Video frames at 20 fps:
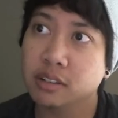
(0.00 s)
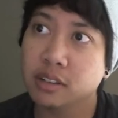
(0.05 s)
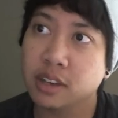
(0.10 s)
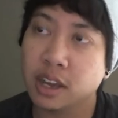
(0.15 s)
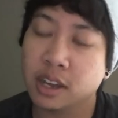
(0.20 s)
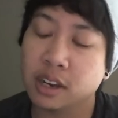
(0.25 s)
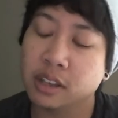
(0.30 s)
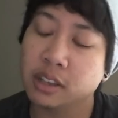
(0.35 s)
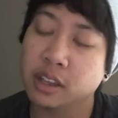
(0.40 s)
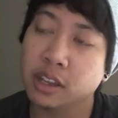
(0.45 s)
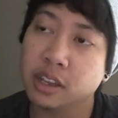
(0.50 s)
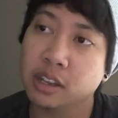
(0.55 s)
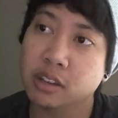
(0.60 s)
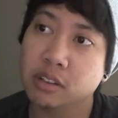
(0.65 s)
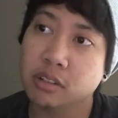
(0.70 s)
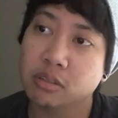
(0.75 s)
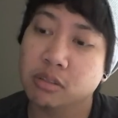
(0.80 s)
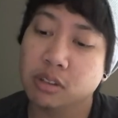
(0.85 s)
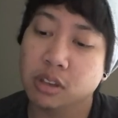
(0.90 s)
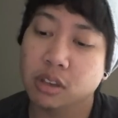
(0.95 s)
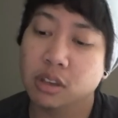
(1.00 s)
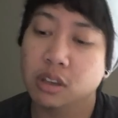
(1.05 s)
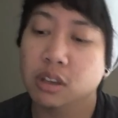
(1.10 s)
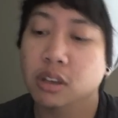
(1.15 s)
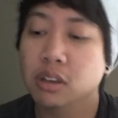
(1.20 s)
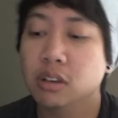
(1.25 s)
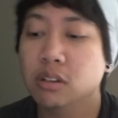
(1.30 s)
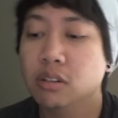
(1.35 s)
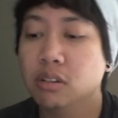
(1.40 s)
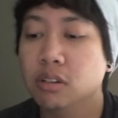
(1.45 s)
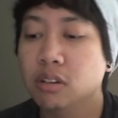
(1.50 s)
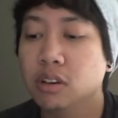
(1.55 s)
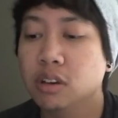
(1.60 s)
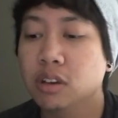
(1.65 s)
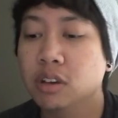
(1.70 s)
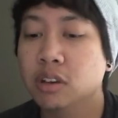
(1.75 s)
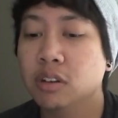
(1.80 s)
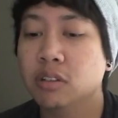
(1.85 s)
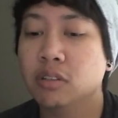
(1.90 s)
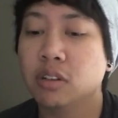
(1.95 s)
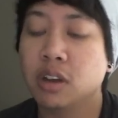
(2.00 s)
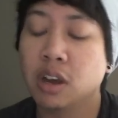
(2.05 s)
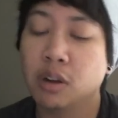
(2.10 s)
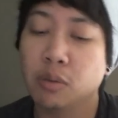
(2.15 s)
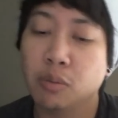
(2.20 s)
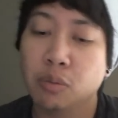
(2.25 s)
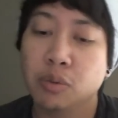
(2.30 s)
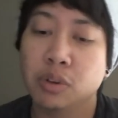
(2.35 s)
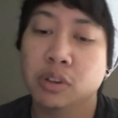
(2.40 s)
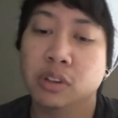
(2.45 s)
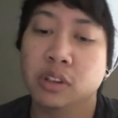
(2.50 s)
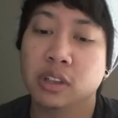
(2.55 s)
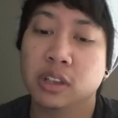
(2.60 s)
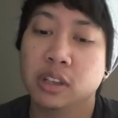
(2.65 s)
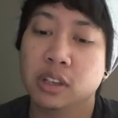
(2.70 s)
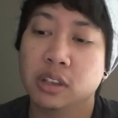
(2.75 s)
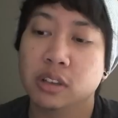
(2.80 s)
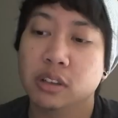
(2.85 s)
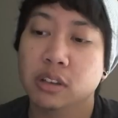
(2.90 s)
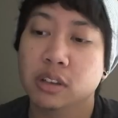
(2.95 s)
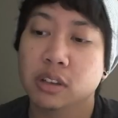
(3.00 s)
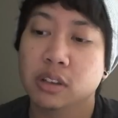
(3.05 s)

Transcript: Kind of like, not really.